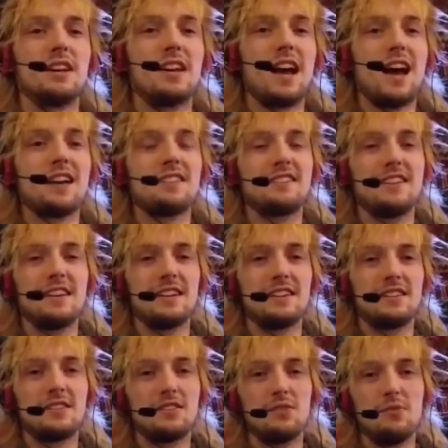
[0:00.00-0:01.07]

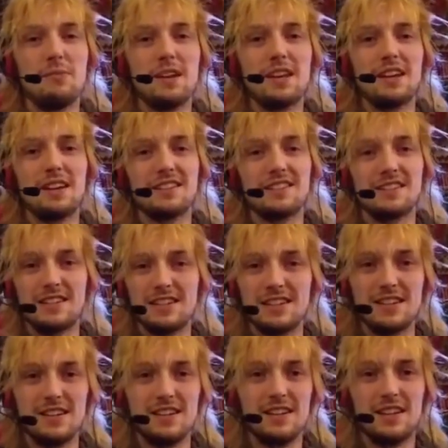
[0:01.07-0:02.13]
asset or making a
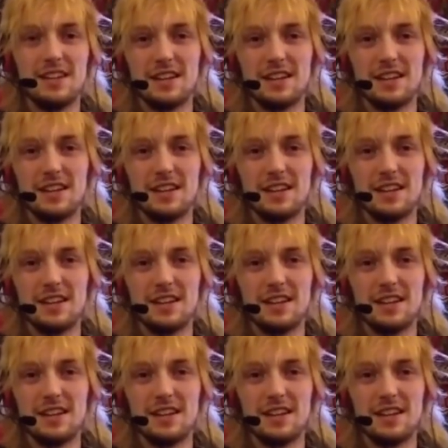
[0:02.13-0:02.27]
scene